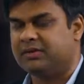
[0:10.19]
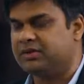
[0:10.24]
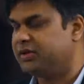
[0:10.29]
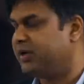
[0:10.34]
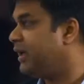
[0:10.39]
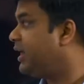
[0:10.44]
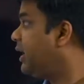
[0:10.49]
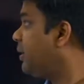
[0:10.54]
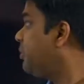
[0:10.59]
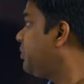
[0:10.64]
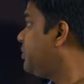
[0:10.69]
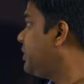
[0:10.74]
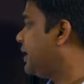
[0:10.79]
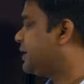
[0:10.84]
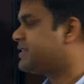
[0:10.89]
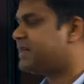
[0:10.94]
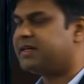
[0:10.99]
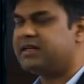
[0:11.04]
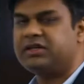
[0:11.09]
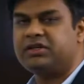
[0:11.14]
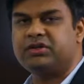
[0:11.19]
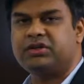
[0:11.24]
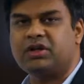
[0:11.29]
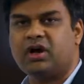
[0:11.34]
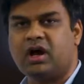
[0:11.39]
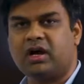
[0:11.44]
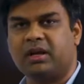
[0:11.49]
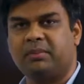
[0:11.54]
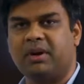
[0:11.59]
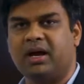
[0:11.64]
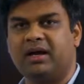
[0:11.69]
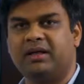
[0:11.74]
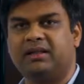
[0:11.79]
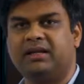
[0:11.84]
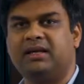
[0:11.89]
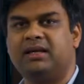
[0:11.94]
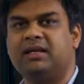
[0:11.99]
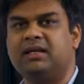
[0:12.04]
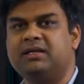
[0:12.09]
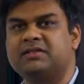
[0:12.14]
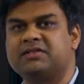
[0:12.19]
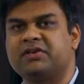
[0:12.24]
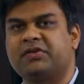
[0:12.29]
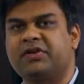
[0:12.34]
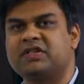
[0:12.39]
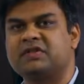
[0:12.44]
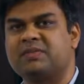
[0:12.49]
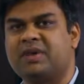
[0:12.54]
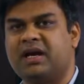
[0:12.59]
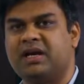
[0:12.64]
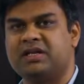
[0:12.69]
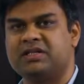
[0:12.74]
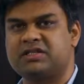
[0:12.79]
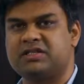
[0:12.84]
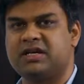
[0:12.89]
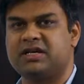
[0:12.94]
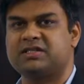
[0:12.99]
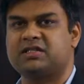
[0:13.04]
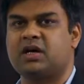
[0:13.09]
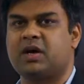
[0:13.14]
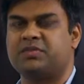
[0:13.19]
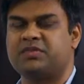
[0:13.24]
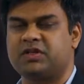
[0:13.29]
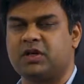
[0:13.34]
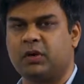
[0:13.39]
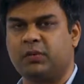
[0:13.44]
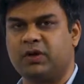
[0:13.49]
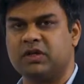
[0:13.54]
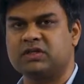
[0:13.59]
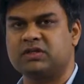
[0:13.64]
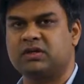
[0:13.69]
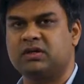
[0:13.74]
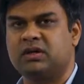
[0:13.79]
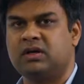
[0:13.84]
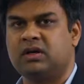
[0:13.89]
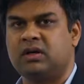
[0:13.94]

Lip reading: Today I'm excited to talk about the Citrix Managed Desktop service,